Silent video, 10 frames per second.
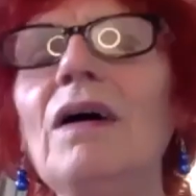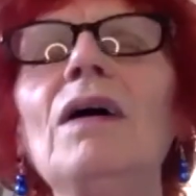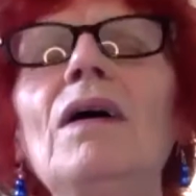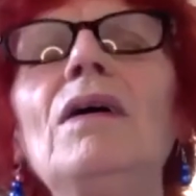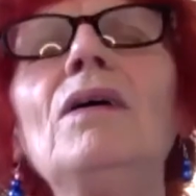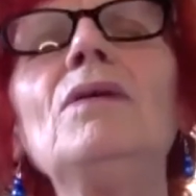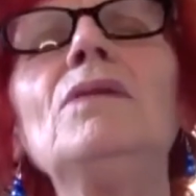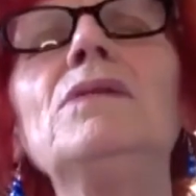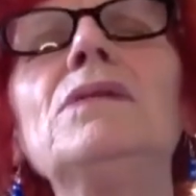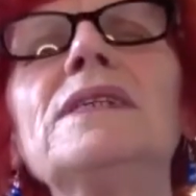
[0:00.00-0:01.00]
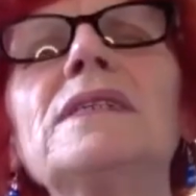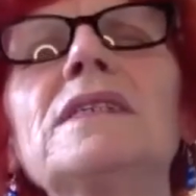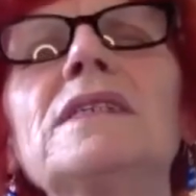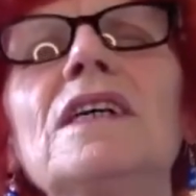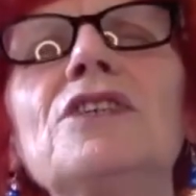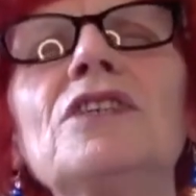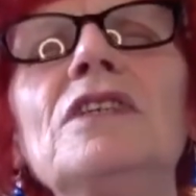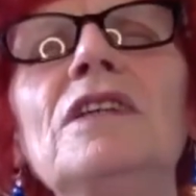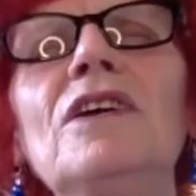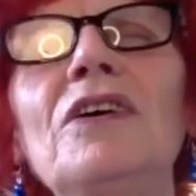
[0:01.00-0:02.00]
Oh, such
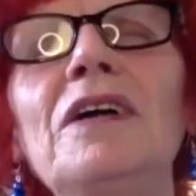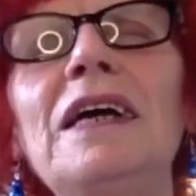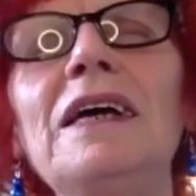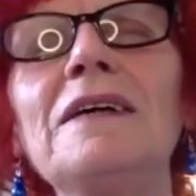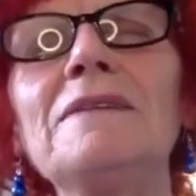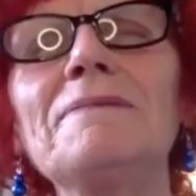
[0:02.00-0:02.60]
longing.